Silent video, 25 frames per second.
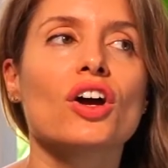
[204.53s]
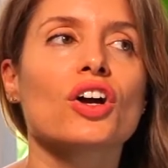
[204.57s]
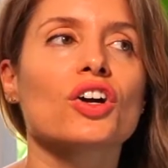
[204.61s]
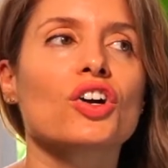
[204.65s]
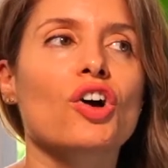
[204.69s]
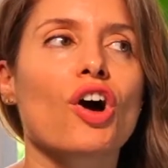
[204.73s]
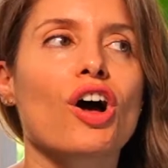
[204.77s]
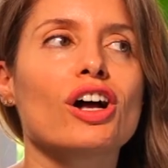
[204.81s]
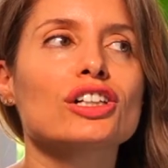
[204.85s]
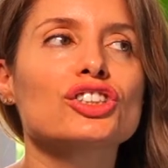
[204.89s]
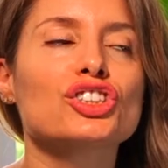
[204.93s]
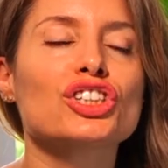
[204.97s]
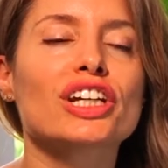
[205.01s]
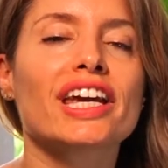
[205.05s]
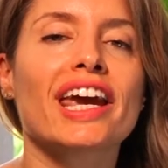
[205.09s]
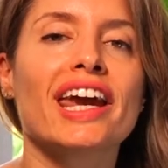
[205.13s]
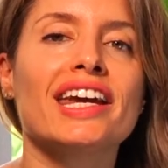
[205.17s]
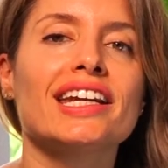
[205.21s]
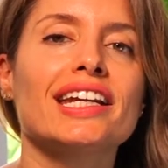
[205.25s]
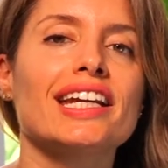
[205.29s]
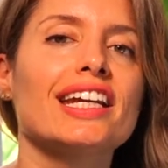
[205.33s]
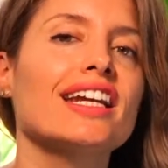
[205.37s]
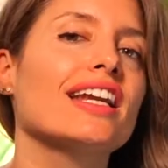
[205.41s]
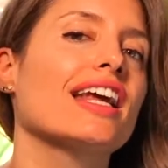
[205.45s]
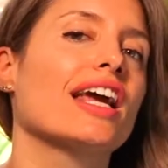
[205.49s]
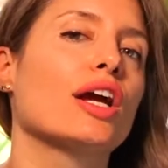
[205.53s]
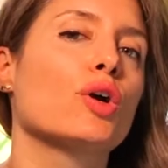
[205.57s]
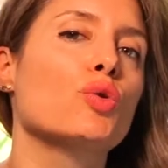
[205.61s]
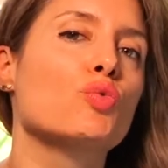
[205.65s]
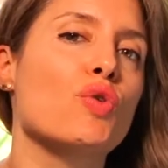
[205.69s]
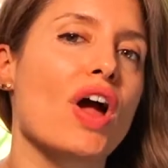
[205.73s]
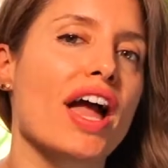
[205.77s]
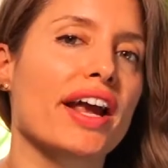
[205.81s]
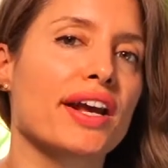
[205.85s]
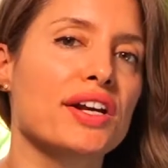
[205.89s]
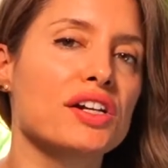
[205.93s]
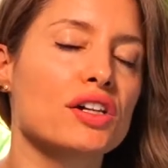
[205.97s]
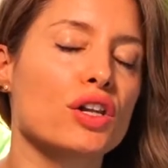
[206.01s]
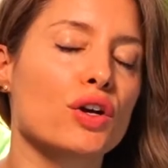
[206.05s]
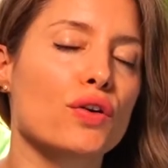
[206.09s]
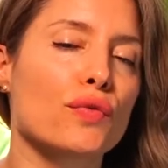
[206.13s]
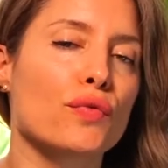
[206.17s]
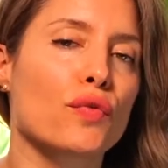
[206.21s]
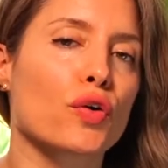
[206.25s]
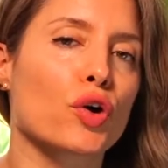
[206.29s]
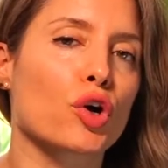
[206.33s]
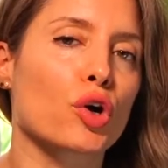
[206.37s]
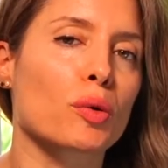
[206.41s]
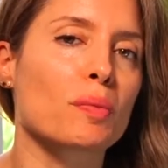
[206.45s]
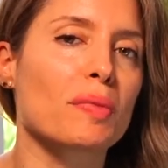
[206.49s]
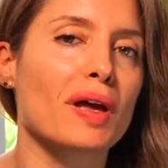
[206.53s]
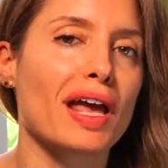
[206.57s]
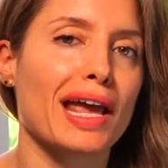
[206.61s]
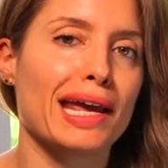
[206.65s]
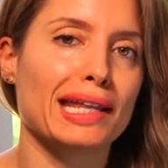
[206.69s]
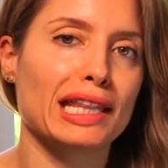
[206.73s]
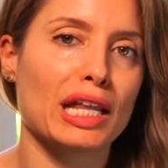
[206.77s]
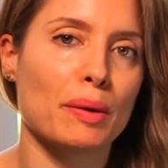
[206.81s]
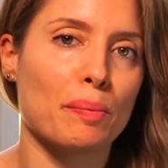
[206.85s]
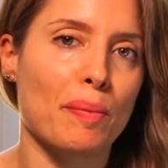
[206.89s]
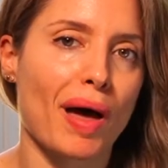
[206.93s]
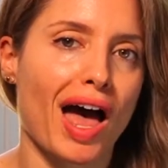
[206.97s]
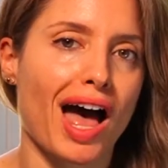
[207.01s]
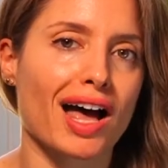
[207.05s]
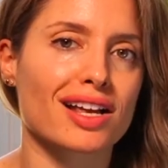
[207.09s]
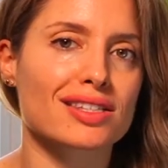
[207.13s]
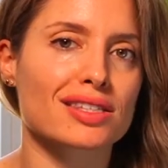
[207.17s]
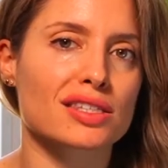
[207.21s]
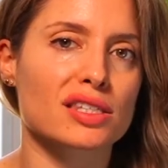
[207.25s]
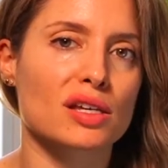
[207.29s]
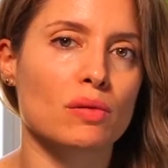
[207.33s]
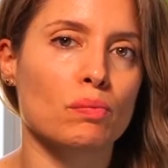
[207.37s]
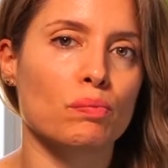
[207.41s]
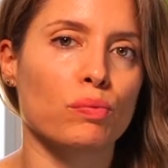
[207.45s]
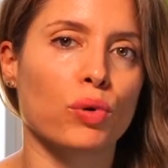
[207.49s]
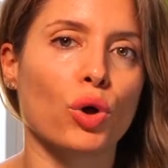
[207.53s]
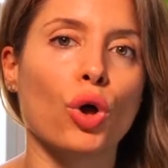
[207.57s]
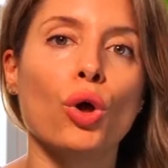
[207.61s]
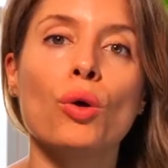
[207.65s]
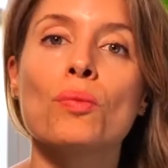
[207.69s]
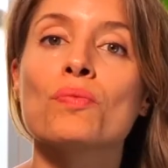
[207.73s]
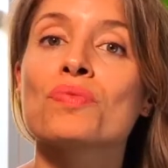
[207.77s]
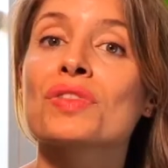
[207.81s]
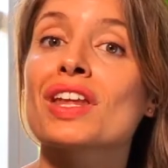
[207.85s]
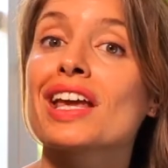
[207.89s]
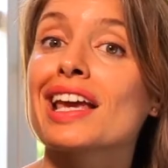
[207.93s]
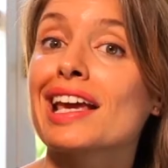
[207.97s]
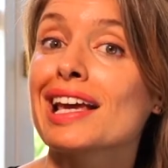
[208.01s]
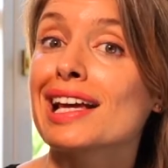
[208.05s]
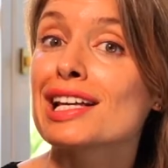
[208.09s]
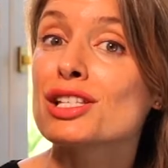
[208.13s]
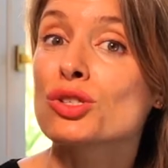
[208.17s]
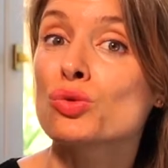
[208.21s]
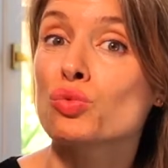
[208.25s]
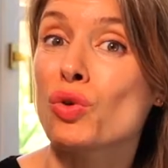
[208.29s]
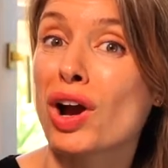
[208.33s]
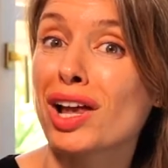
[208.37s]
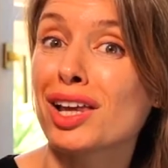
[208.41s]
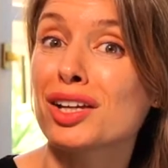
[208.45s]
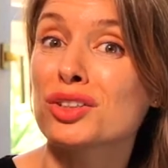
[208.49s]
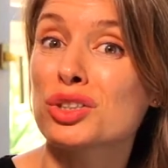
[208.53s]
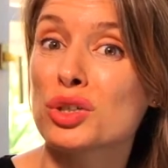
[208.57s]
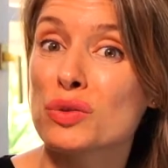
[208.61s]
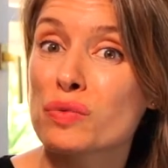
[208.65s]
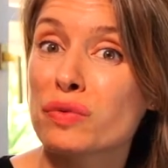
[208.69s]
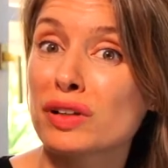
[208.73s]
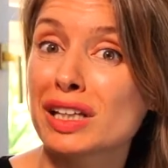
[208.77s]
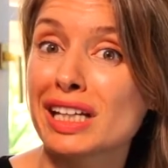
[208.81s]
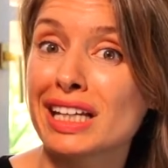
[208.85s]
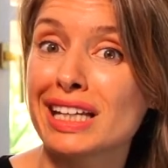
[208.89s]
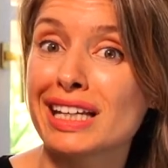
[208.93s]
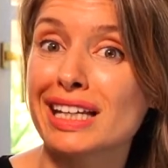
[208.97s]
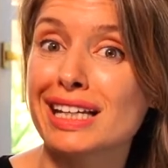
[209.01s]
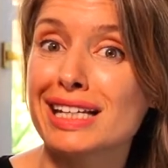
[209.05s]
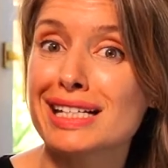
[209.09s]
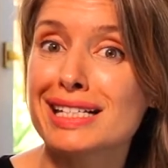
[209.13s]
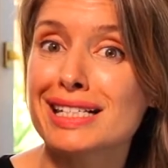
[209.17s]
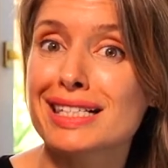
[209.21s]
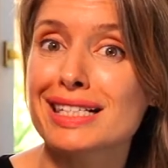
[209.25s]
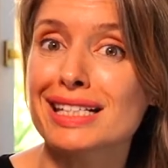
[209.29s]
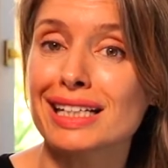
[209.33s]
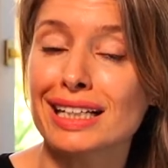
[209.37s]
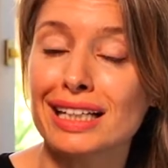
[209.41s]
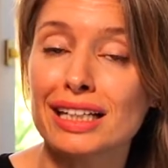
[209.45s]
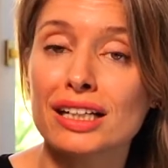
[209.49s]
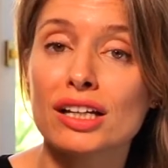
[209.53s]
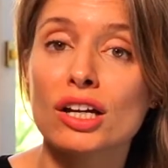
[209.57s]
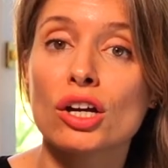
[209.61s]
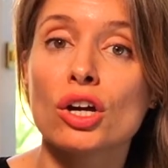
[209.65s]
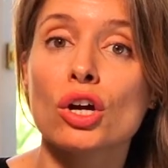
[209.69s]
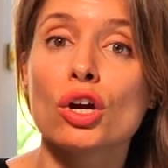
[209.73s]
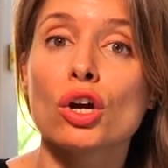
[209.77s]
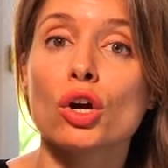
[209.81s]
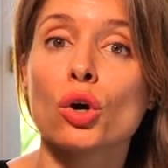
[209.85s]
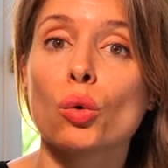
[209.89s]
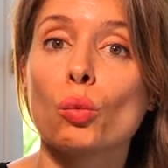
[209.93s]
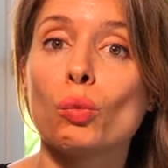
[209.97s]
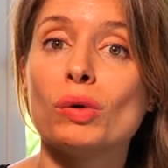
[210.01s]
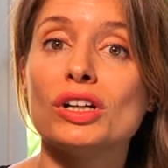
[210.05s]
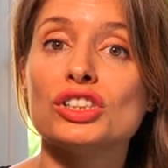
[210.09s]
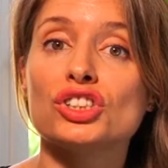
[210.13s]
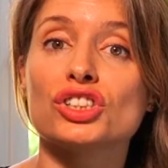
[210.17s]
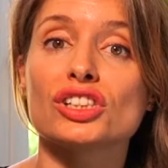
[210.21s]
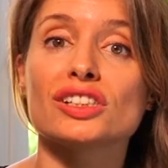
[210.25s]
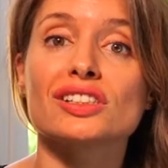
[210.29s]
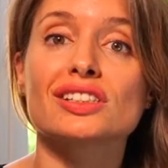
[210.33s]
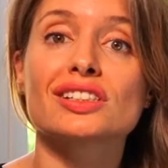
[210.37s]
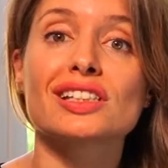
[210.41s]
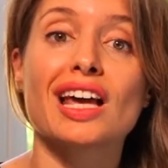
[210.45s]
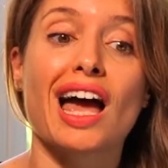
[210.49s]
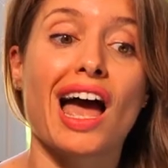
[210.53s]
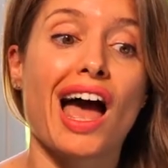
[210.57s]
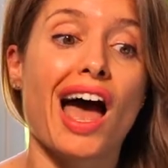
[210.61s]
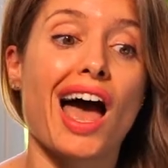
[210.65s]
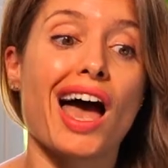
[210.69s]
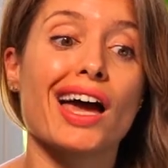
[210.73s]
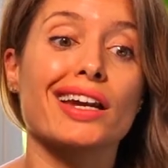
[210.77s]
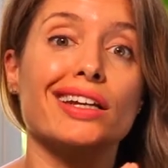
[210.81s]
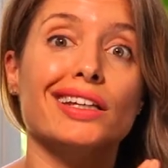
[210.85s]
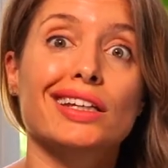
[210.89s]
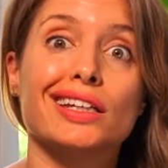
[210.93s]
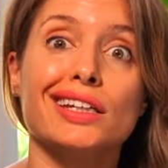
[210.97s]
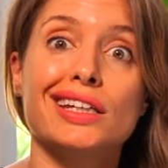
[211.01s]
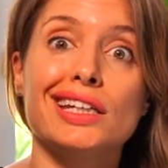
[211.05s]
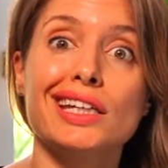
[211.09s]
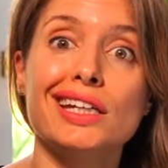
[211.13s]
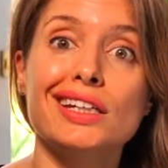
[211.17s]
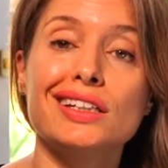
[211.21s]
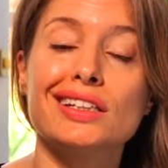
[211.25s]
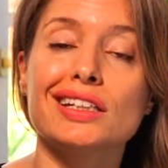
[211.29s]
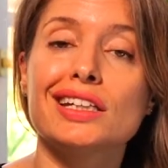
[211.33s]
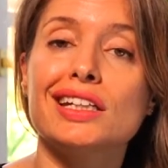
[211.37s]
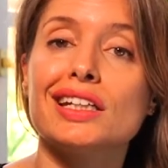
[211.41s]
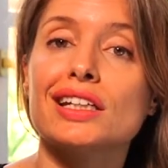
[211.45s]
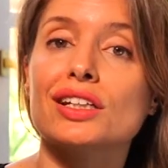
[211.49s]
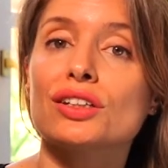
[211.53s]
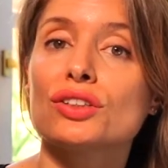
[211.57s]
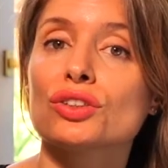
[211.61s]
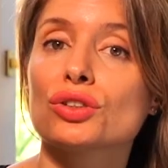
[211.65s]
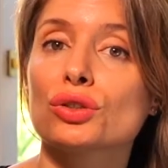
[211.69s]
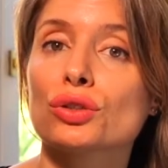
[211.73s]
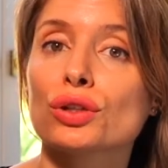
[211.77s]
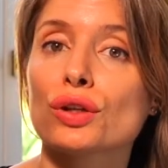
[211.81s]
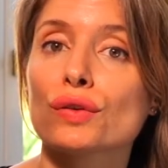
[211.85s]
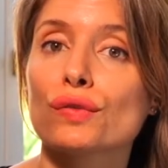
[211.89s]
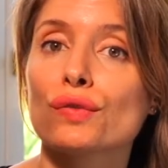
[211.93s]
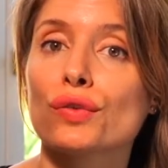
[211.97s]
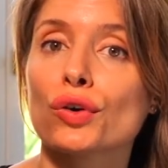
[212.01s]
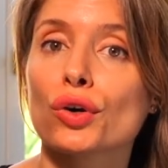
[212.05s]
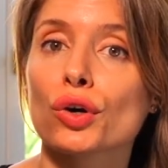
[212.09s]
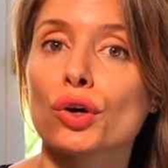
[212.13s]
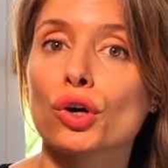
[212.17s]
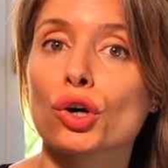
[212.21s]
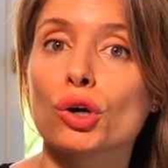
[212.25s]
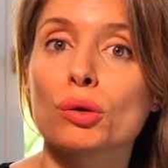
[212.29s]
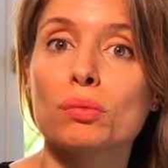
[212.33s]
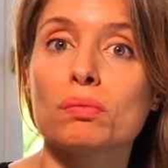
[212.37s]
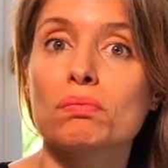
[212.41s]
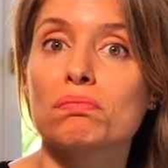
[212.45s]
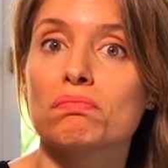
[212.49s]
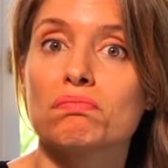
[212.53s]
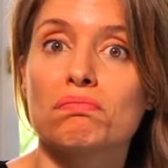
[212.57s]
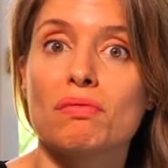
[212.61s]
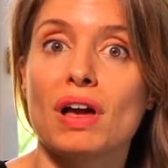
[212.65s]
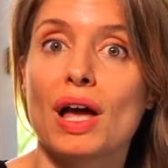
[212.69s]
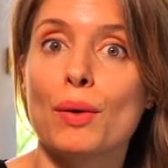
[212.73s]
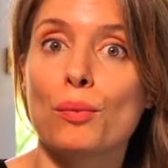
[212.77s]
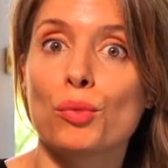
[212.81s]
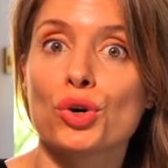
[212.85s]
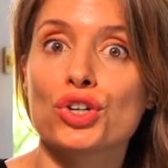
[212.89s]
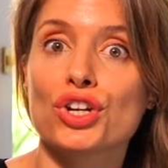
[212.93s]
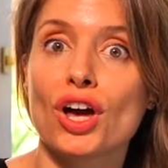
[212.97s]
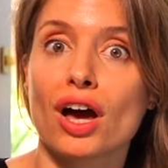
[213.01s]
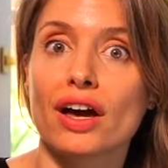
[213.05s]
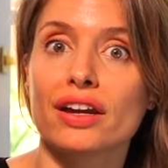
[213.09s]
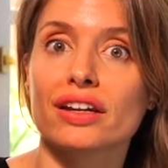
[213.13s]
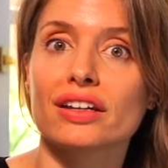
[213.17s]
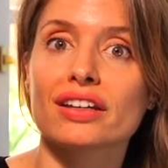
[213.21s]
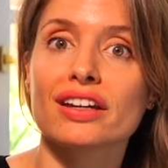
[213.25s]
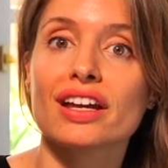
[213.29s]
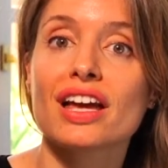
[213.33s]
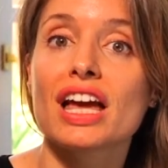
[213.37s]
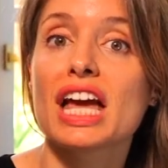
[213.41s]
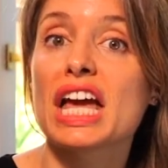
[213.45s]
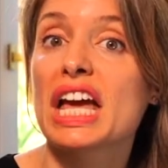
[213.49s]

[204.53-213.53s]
Conjugating a regular verb in the past simple is relatively easy. We just add ed to the verb and we're done.